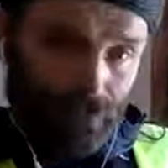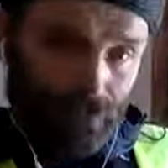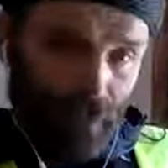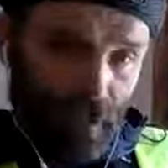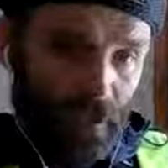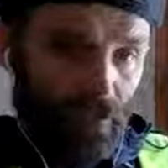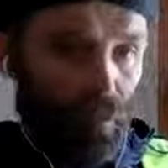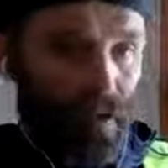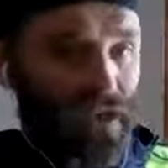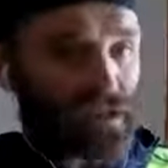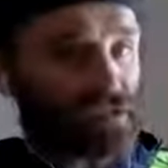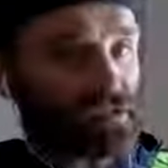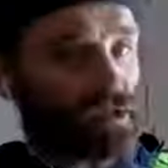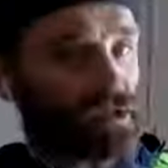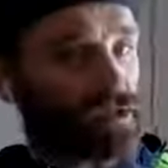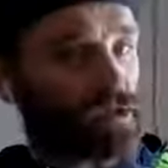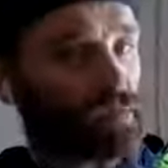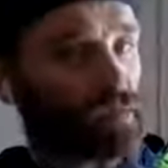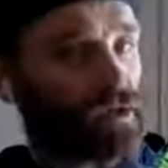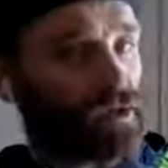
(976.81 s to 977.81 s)
in ways they
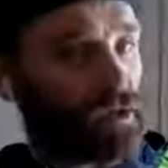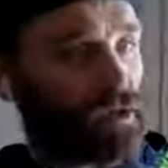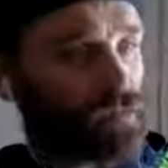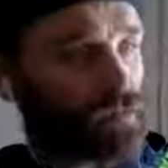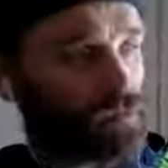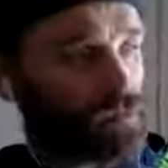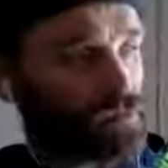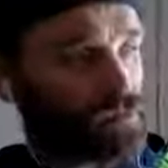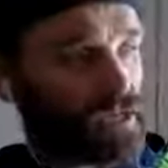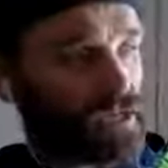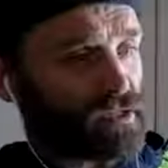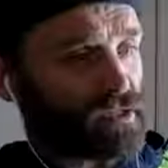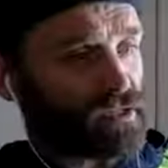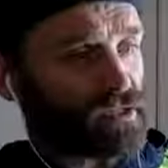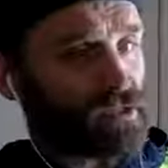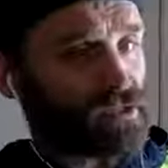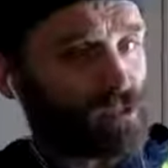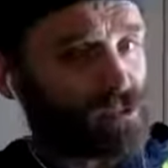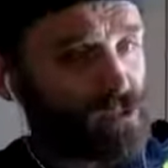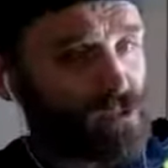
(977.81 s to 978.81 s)
could be either
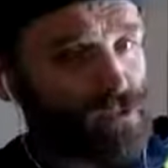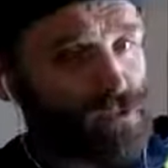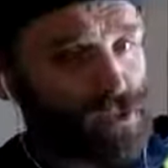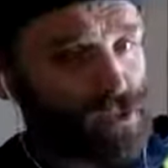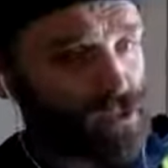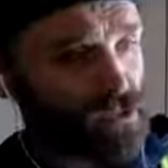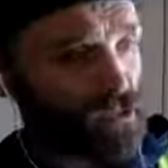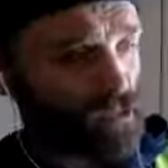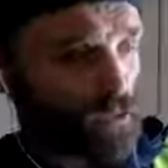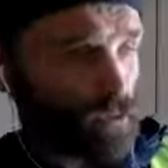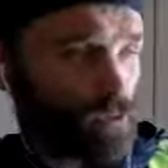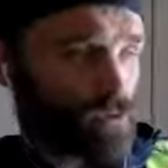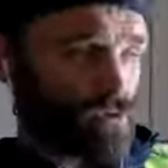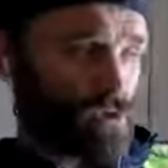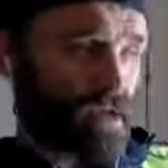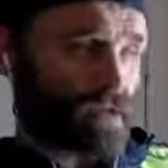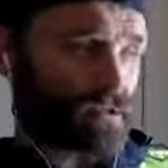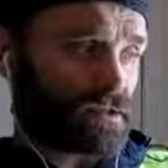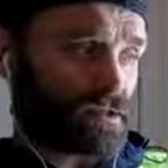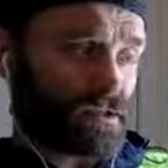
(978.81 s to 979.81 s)
addressed to Jesus or
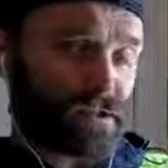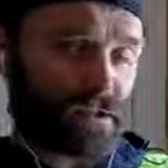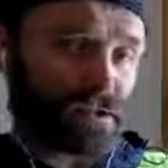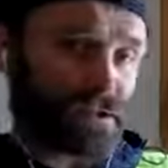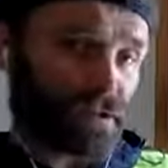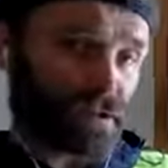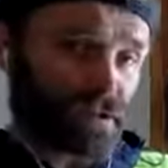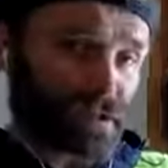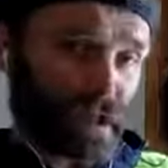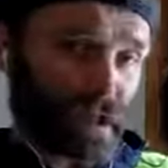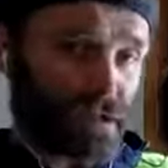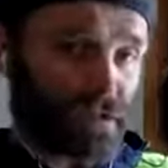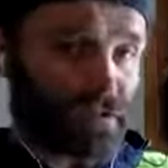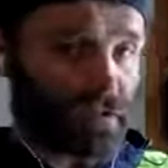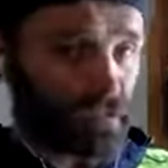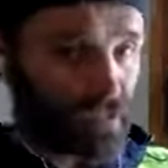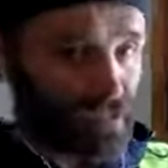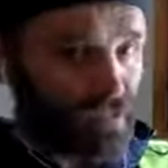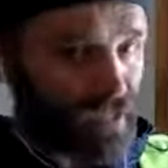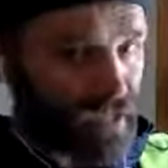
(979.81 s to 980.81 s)
addressed to Satan.
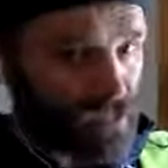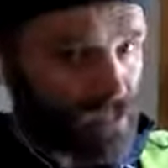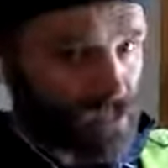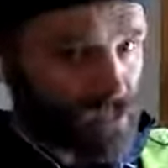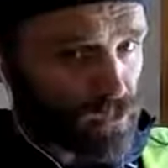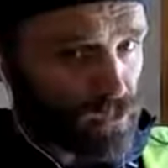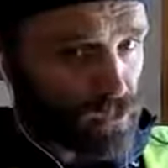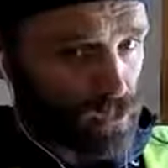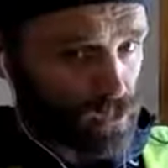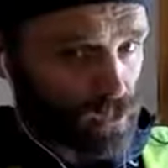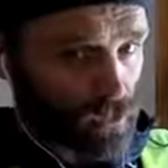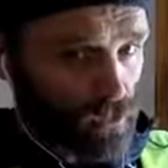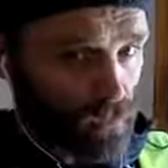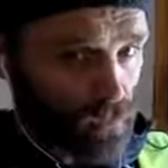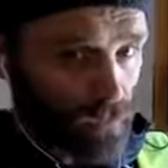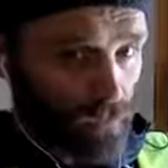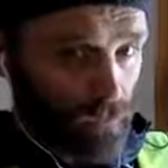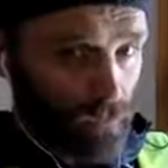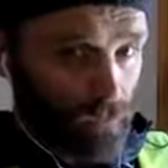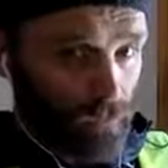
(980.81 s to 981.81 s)
They're that subtle. Do
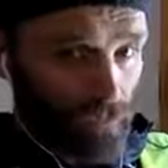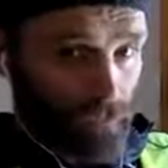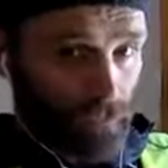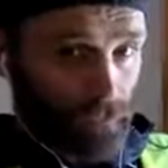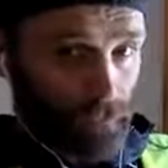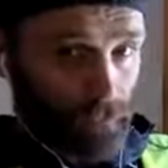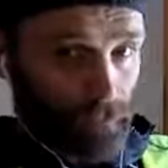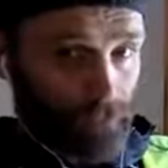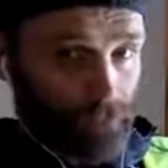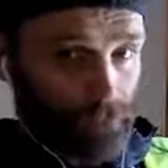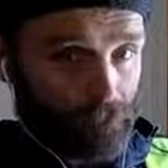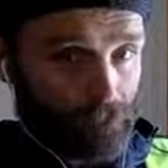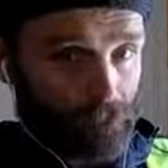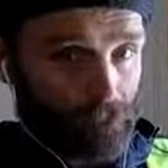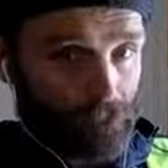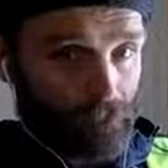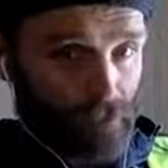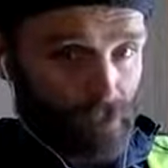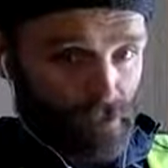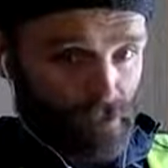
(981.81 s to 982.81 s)

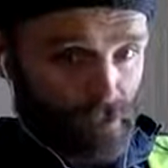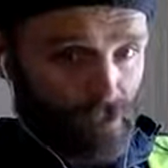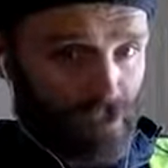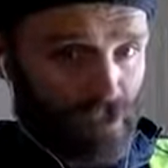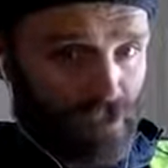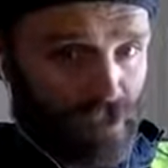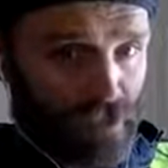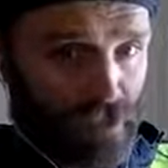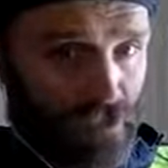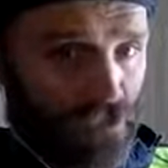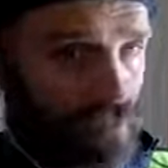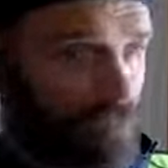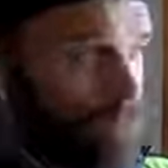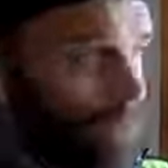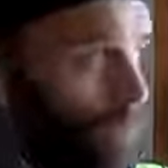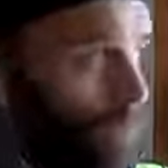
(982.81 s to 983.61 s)
you see what I'm saying to you?